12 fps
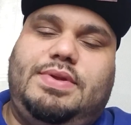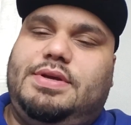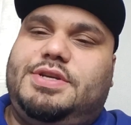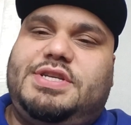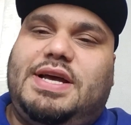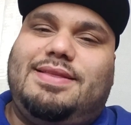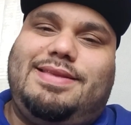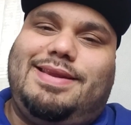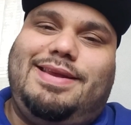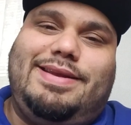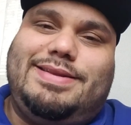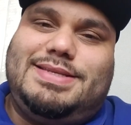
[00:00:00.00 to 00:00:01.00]
shot that
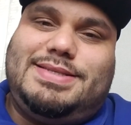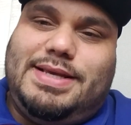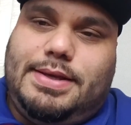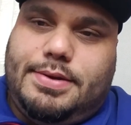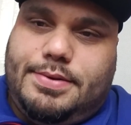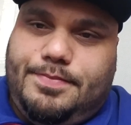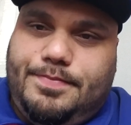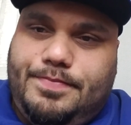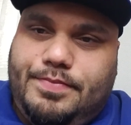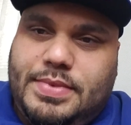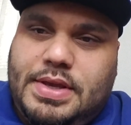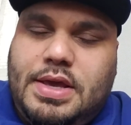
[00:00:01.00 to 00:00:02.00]
he didn't see.
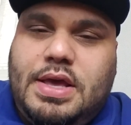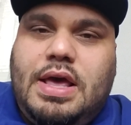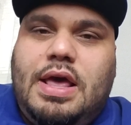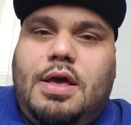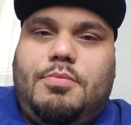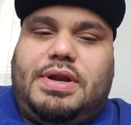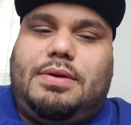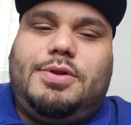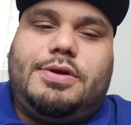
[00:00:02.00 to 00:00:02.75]
But I'm